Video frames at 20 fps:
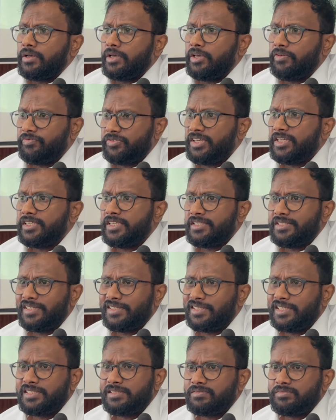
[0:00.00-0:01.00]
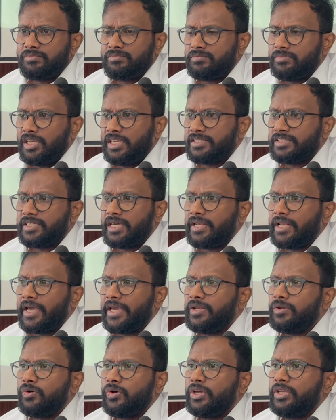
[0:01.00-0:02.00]
If the disease is less than
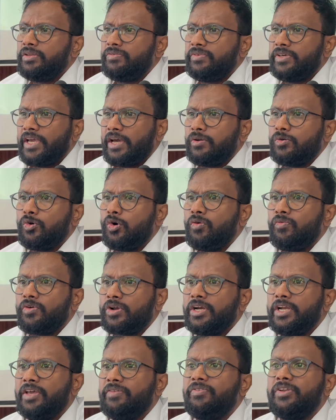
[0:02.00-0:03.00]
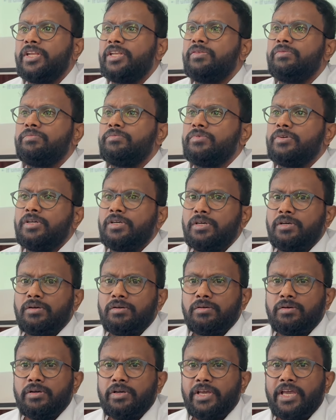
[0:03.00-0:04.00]
9 or 8, we have to go for a definitive
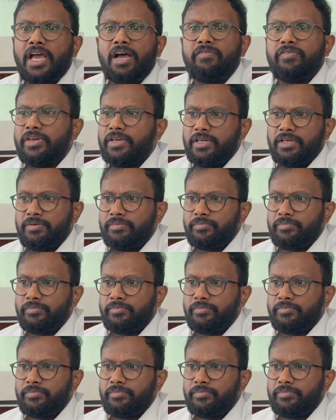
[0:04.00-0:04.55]
ARA.